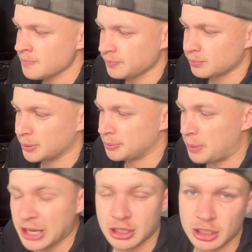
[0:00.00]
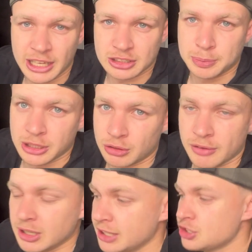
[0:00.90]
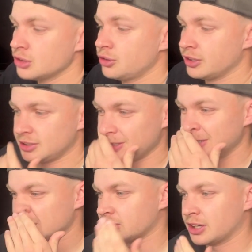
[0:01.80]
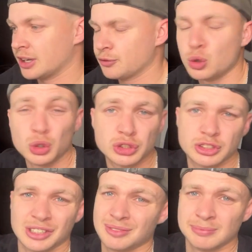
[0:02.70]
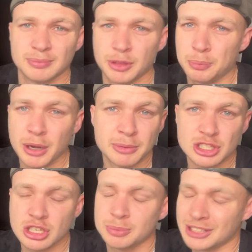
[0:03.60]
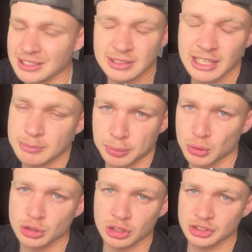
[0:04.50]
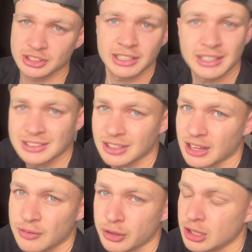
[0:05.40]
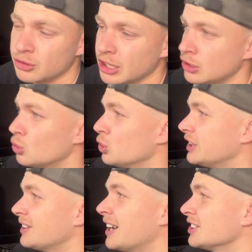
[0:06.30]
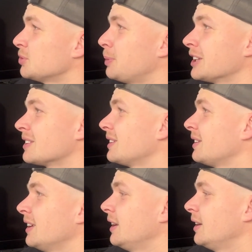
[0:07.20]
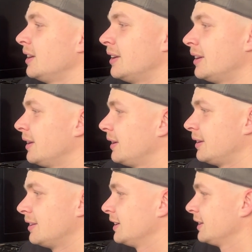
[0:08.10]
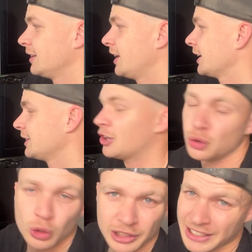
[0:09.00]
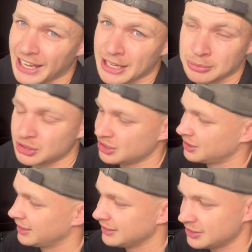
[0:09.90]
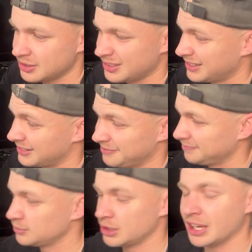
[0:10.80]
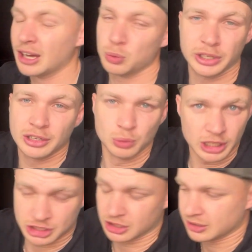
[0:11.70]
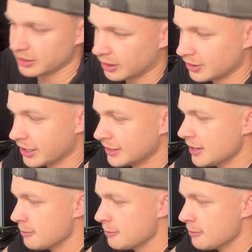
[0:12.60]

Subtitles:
But Ben Earl has been a revelation to this England side. Of course, the Premiership doesn't get broadcasted in South Africa really, or it does, but like not all the games. We don't watch it, okay?